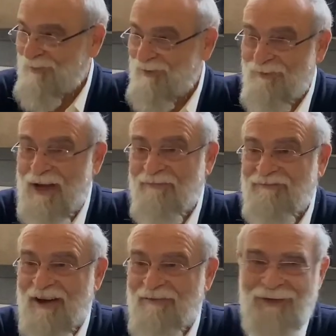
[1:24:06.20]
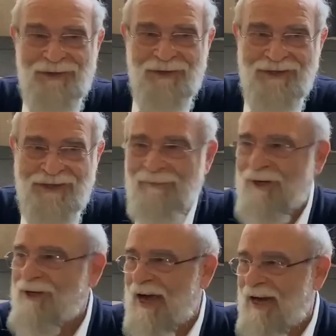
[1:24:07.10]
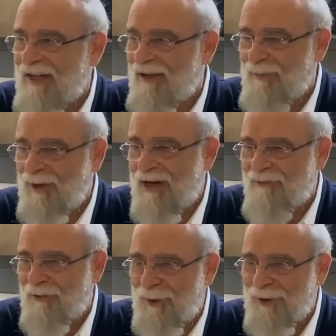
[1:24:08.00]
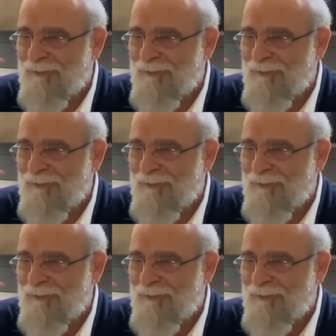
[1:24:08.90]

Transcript: Wake up 5 minutes early. Say Moida Ani and mean every word.